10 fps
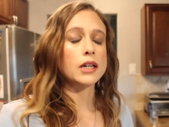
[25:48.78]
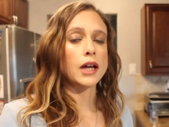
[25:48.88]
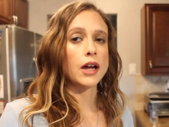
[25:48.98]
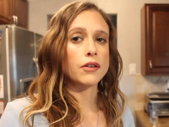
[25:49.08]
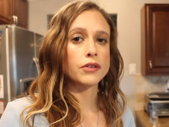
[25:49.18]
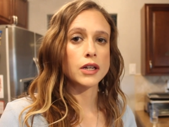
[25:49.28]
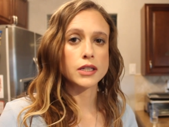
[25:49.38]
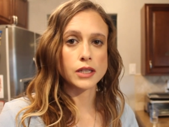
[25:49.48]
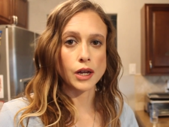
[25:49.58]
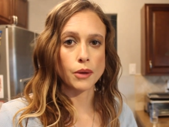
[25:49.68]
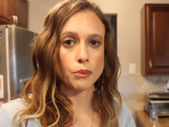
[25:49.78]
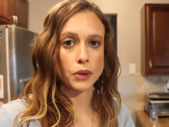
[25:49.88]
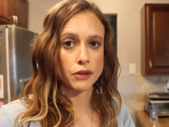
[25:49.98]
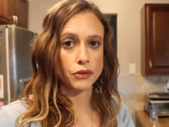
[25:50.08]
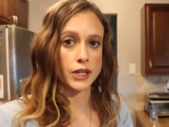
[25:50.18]
to have some
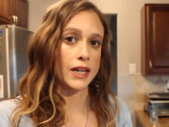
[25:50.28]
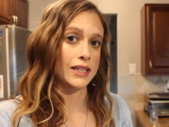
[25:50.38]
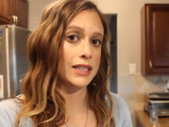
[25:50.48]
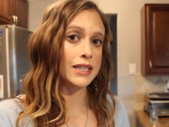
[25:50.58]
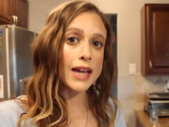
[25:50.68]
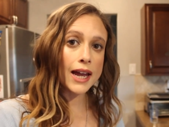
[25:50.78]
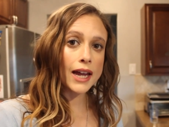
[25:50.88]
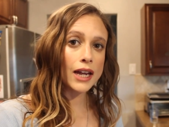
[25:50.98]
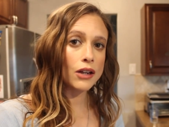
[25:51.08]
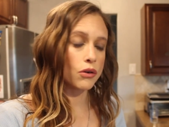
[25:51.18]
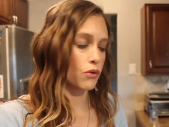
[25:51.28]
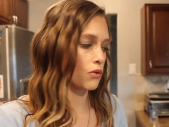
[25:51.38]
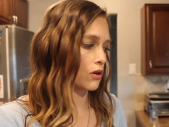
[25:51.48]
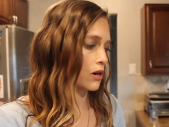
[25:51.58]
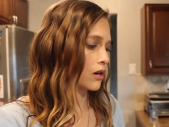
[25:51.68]
bread for the next day
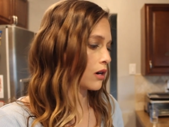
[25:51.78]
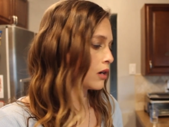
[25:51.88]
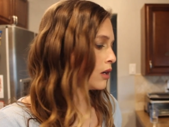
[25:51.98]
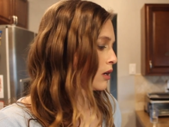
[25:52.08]
or